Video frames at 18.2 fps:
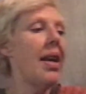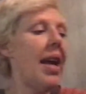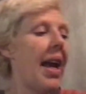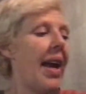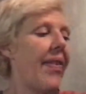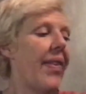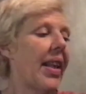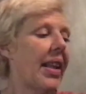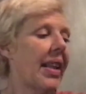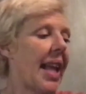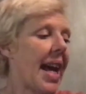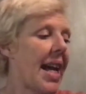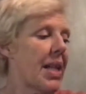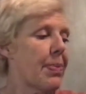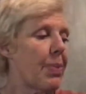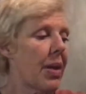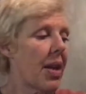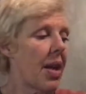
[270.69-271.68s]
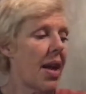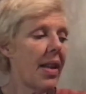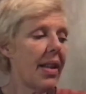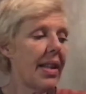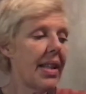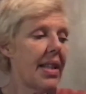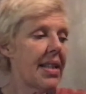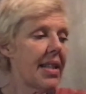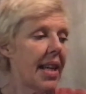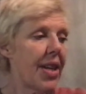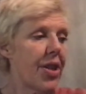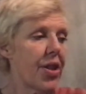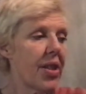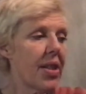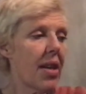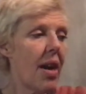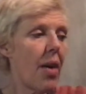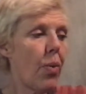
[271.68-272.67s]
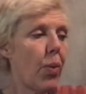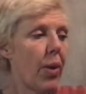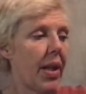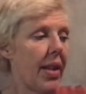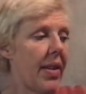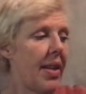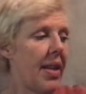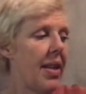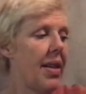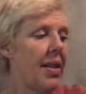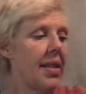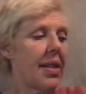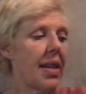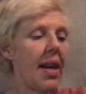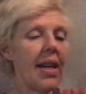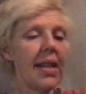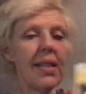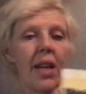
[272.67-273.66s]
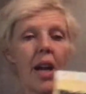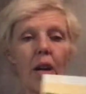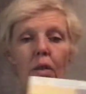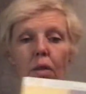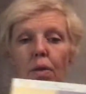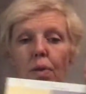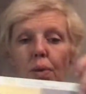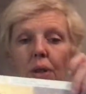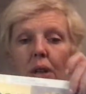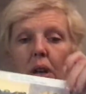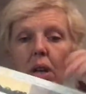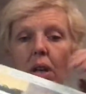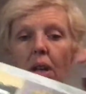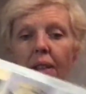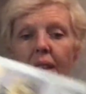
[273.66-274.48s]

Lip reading: And then last but not least, I just got one of these. I saw Cruz haul